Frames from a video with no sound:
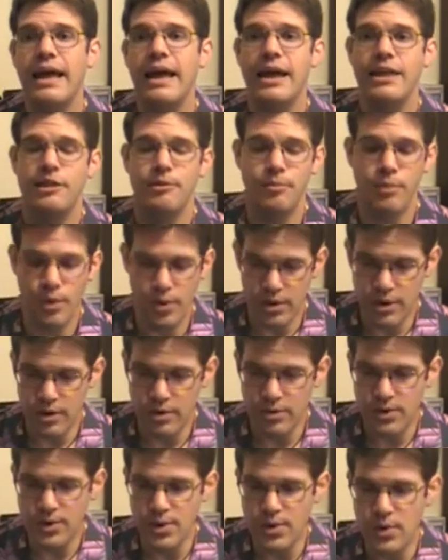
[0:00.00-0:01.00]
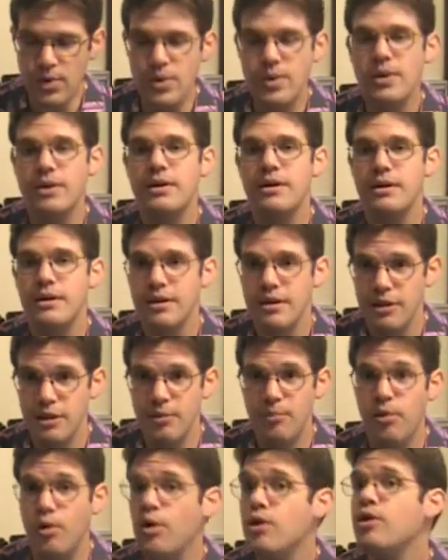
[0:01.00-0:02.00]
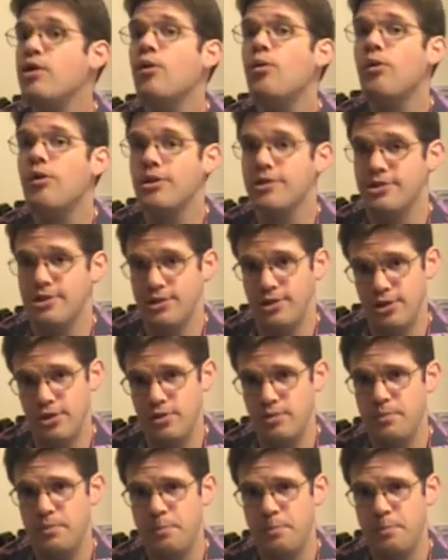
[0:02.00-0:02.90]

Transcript: And the more you do, the more you'll want to do.